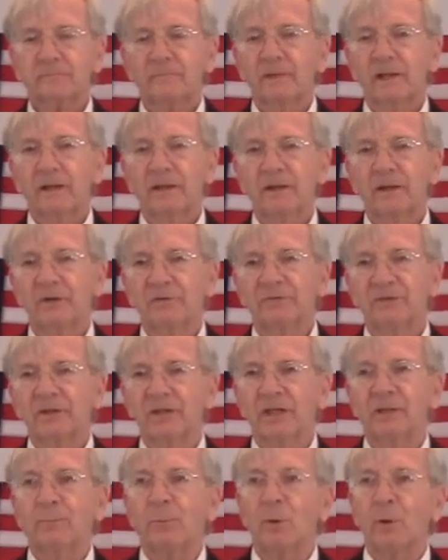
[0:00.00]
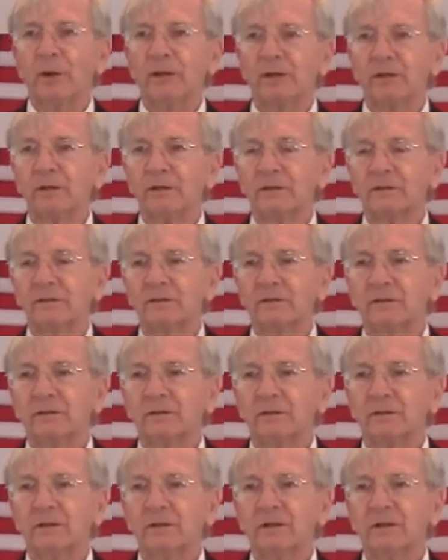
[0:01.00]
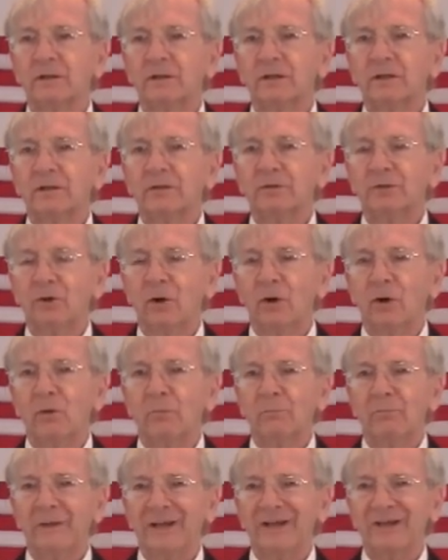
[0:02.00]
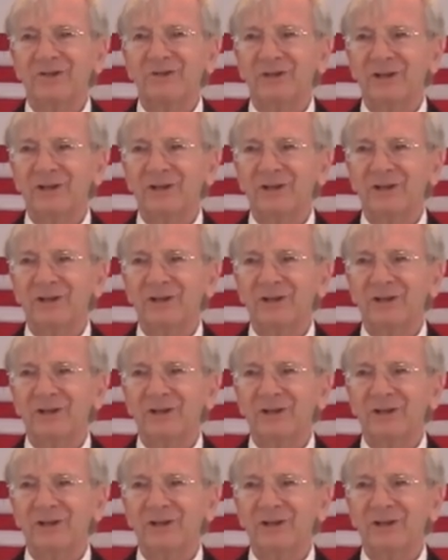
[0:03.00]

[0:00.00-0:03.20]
There's the key point. Don't mix